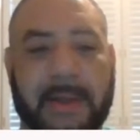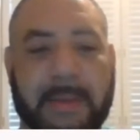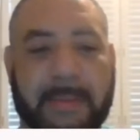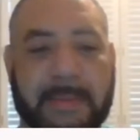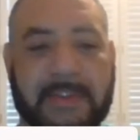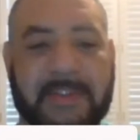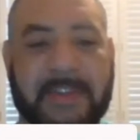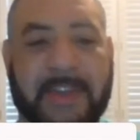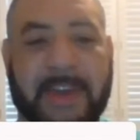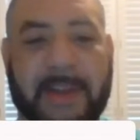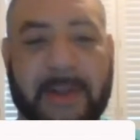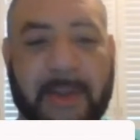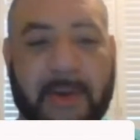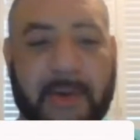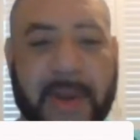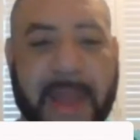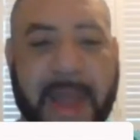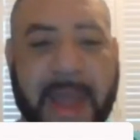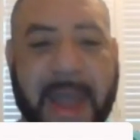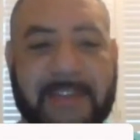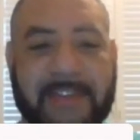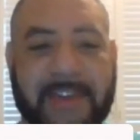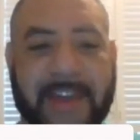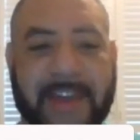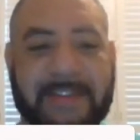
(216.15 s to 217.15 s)
Let me say hello
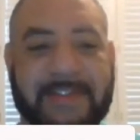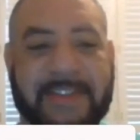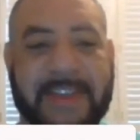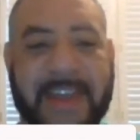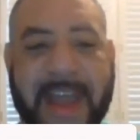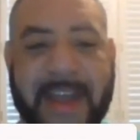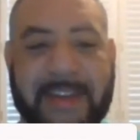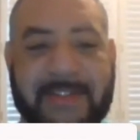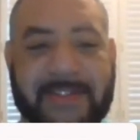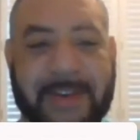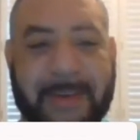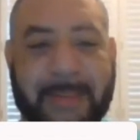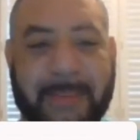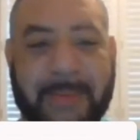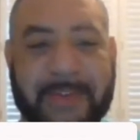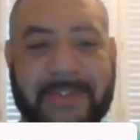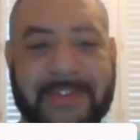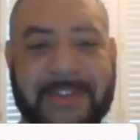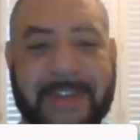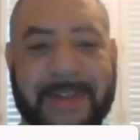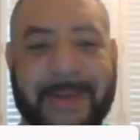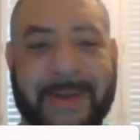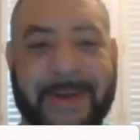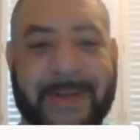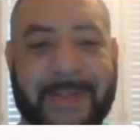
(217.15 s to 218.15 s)
to Ashley. I see Ashley and
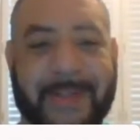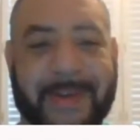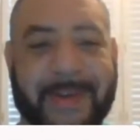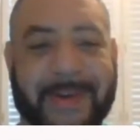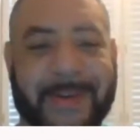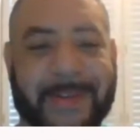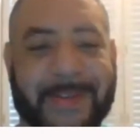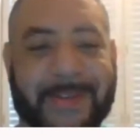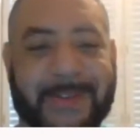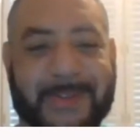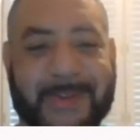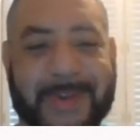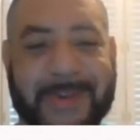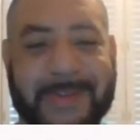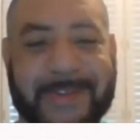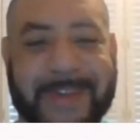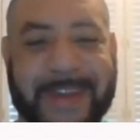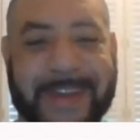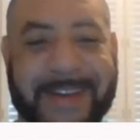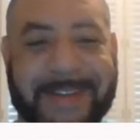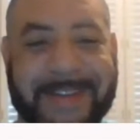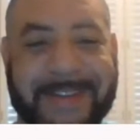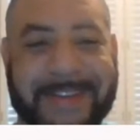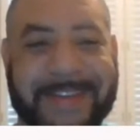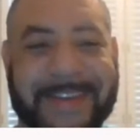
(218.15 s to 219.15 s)
Priscilla on the screen, so
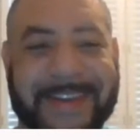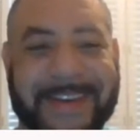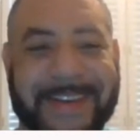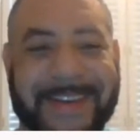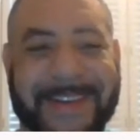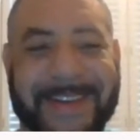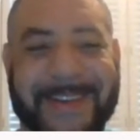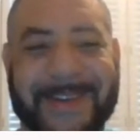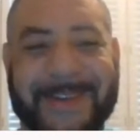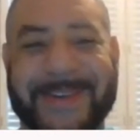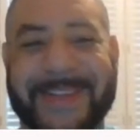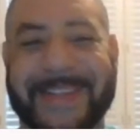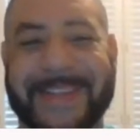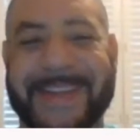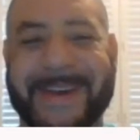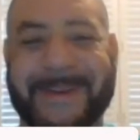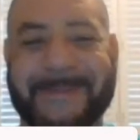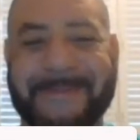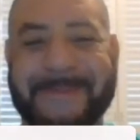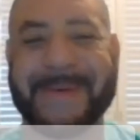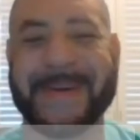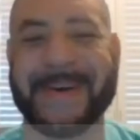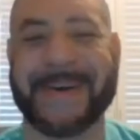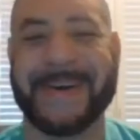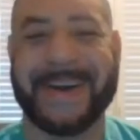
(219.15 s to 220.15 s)
I have to say hello to
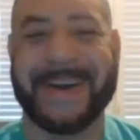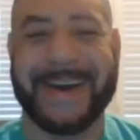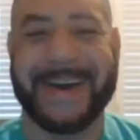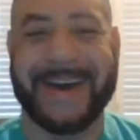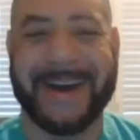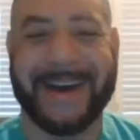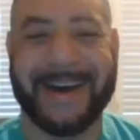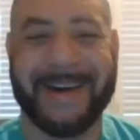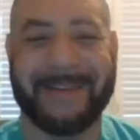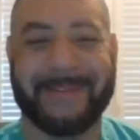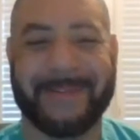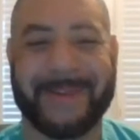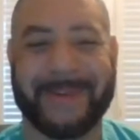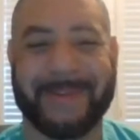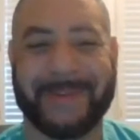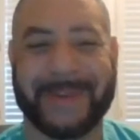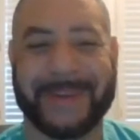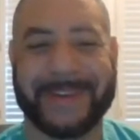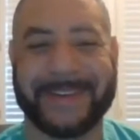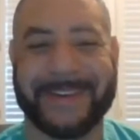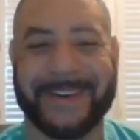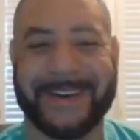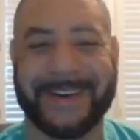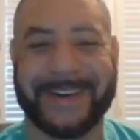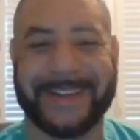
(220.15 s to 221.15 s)
them when
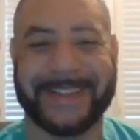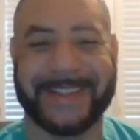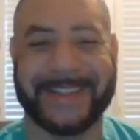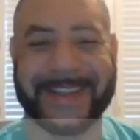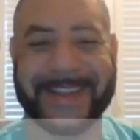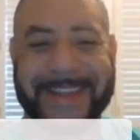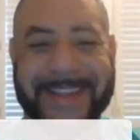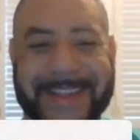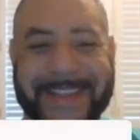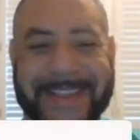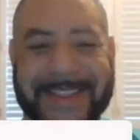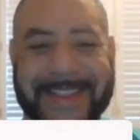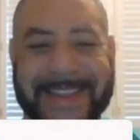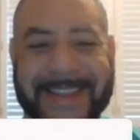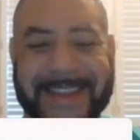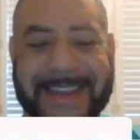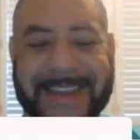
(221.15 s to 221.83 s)
we talk. We